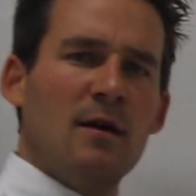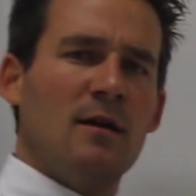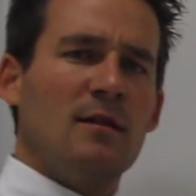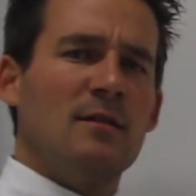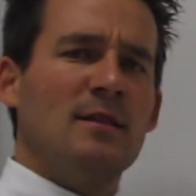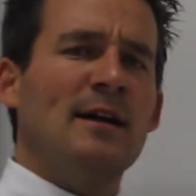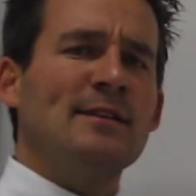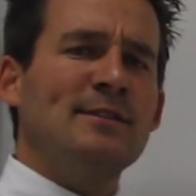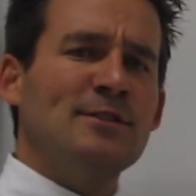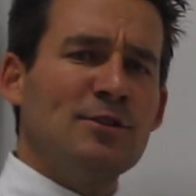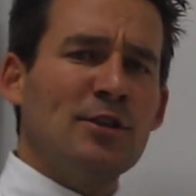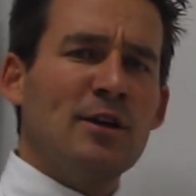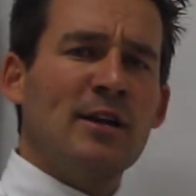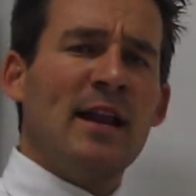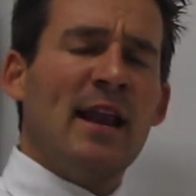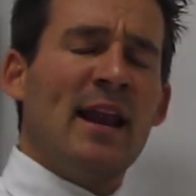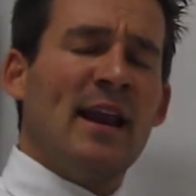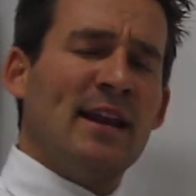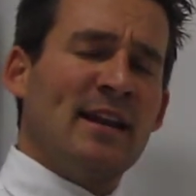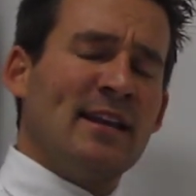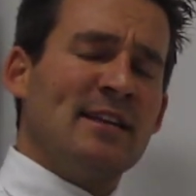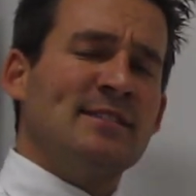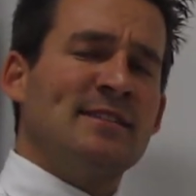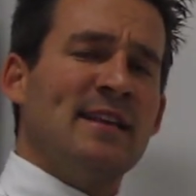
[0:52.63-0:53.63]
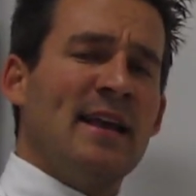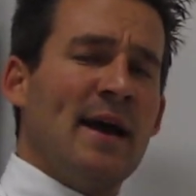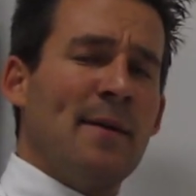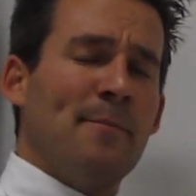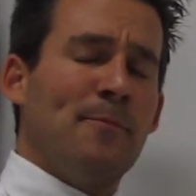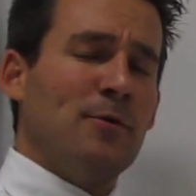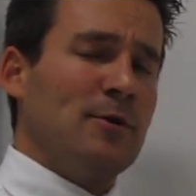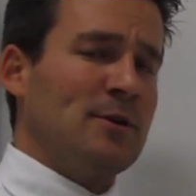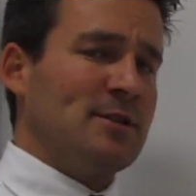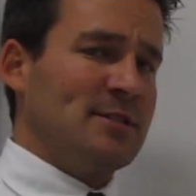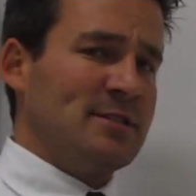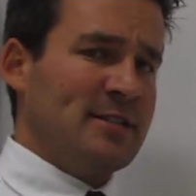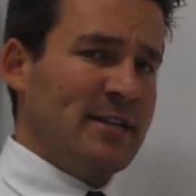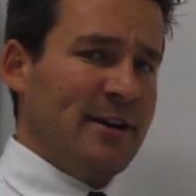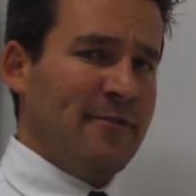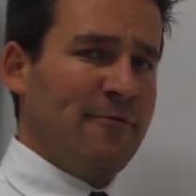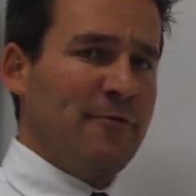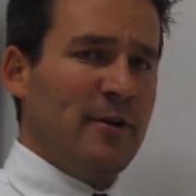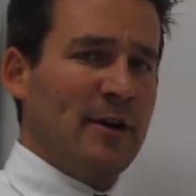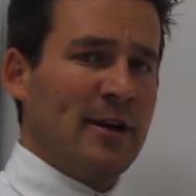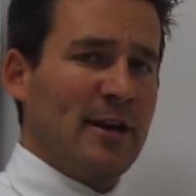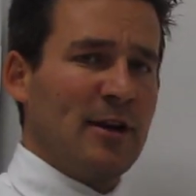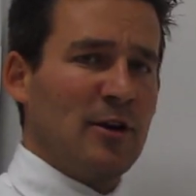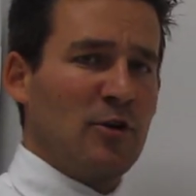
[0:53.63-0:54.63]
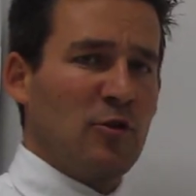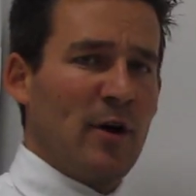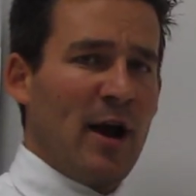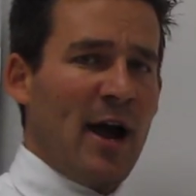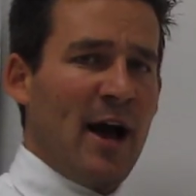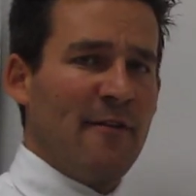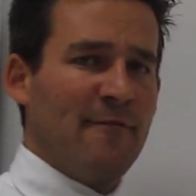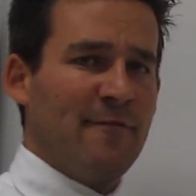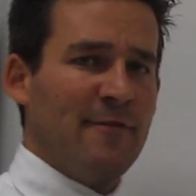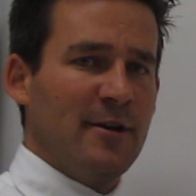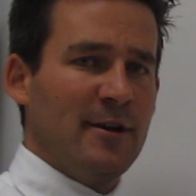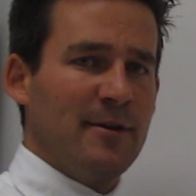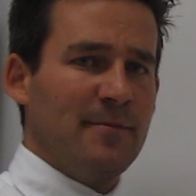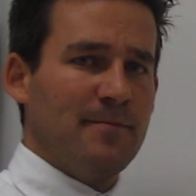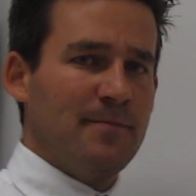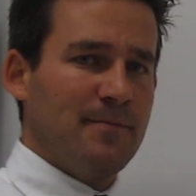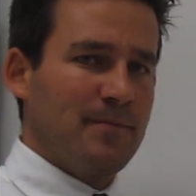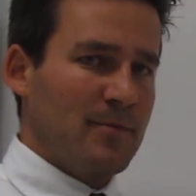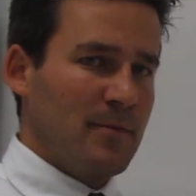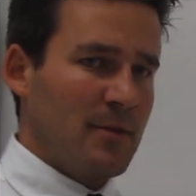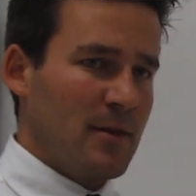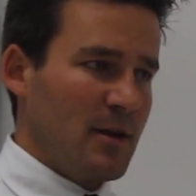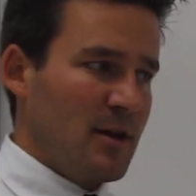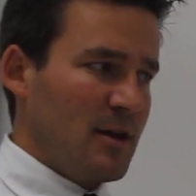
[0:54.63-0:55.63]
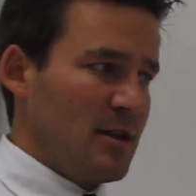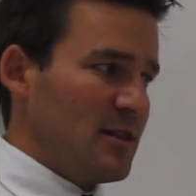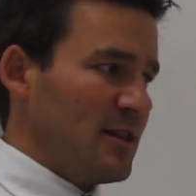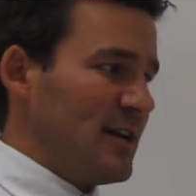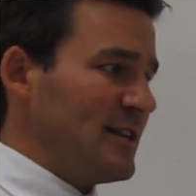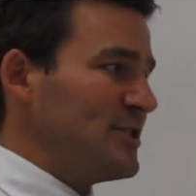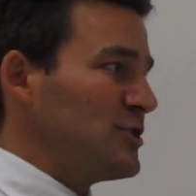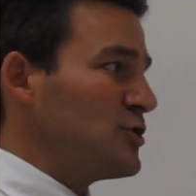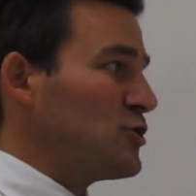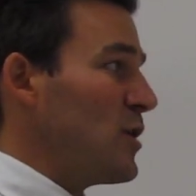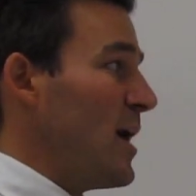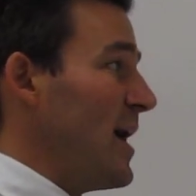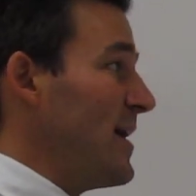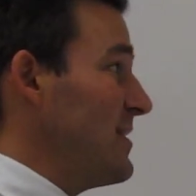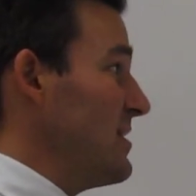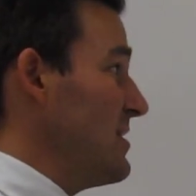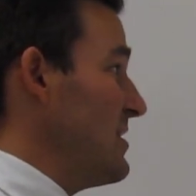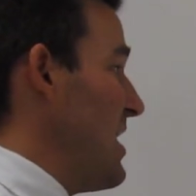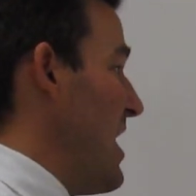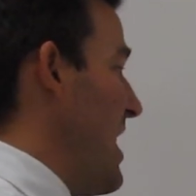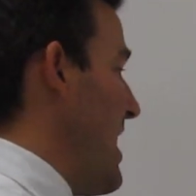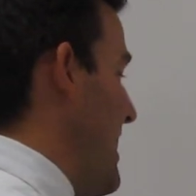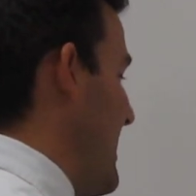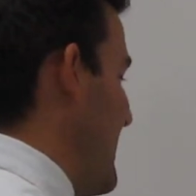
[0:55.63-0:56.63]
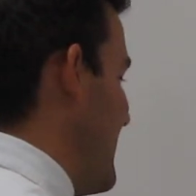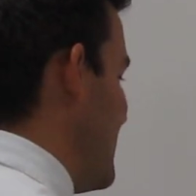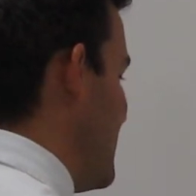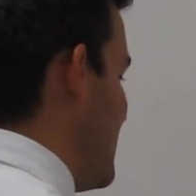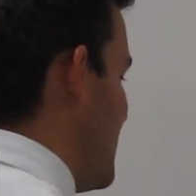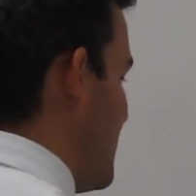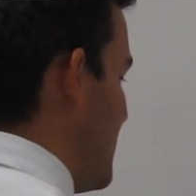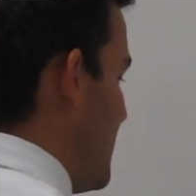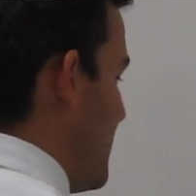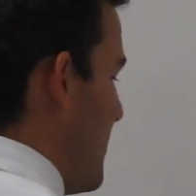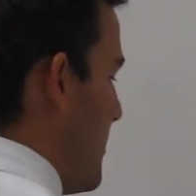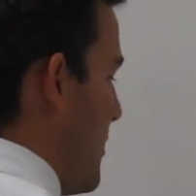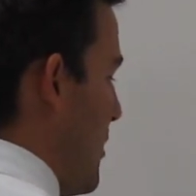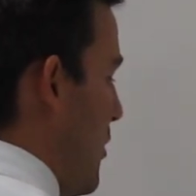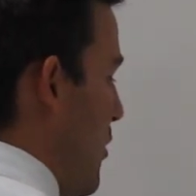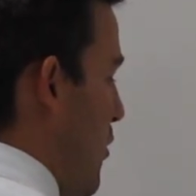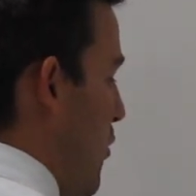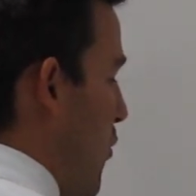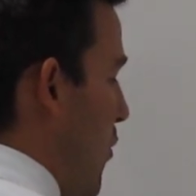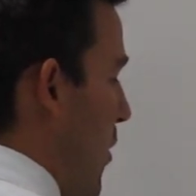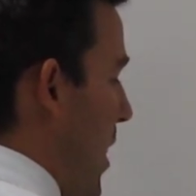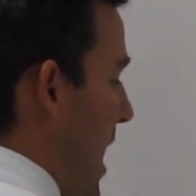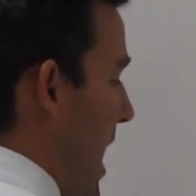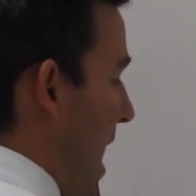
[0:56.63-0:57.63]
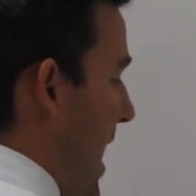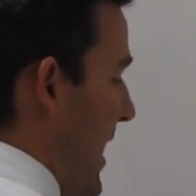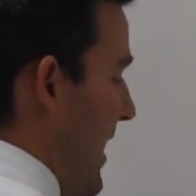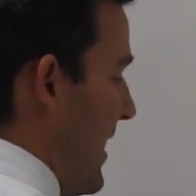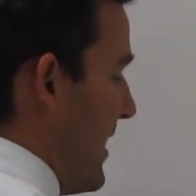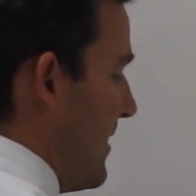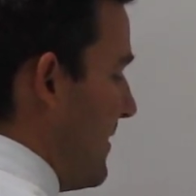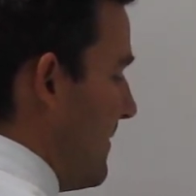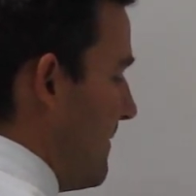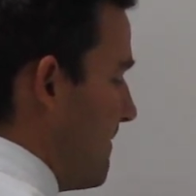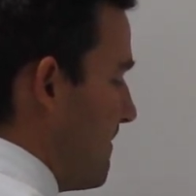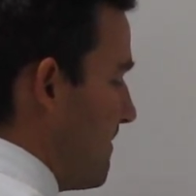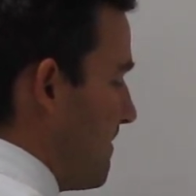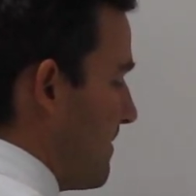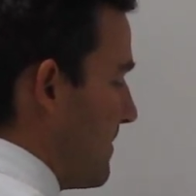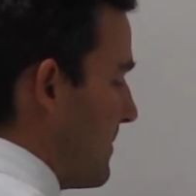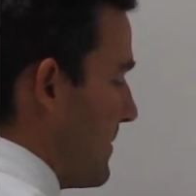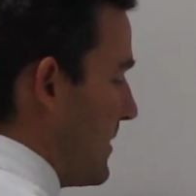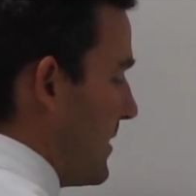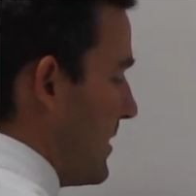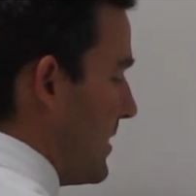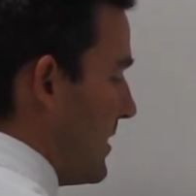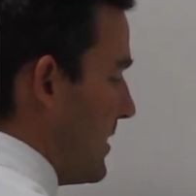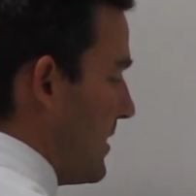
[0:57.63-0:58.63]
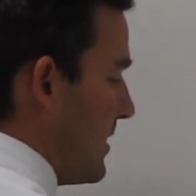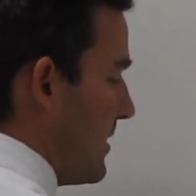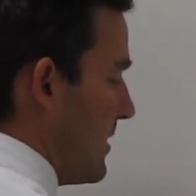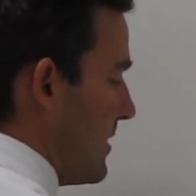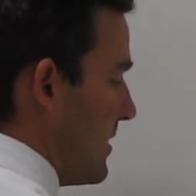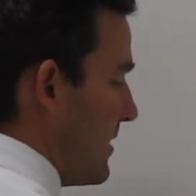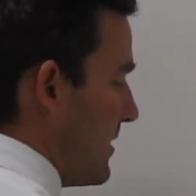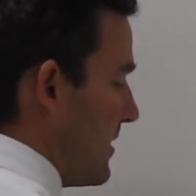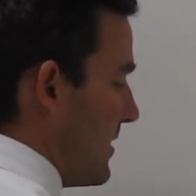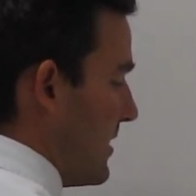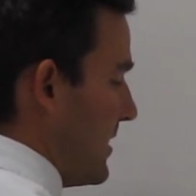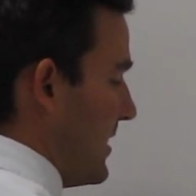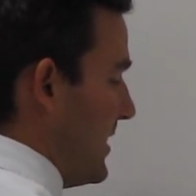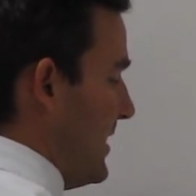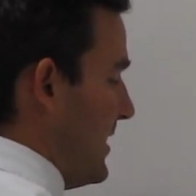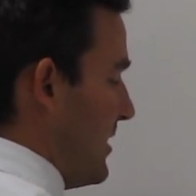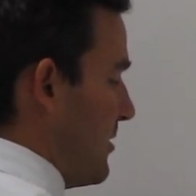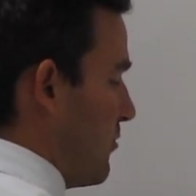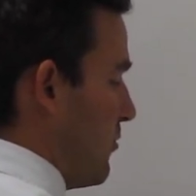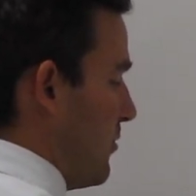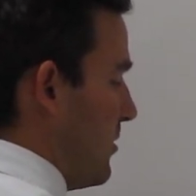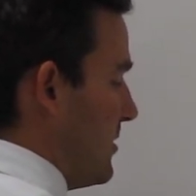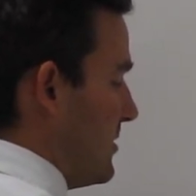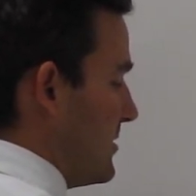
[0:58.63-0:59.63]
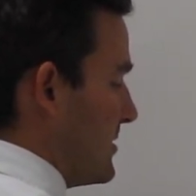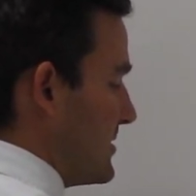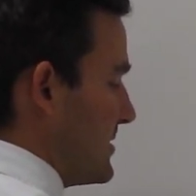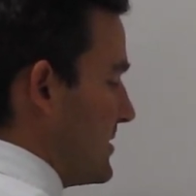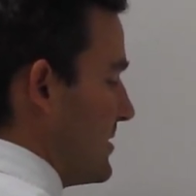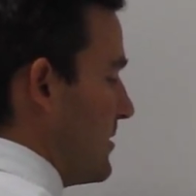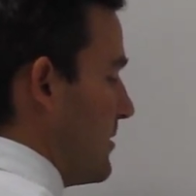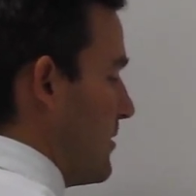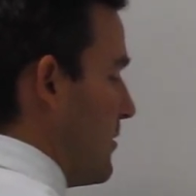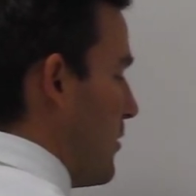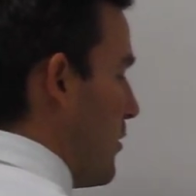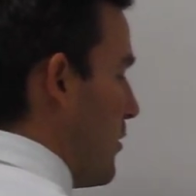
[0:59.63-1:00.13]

Let's look at an example and see if we can graph it. Let's try the line y equals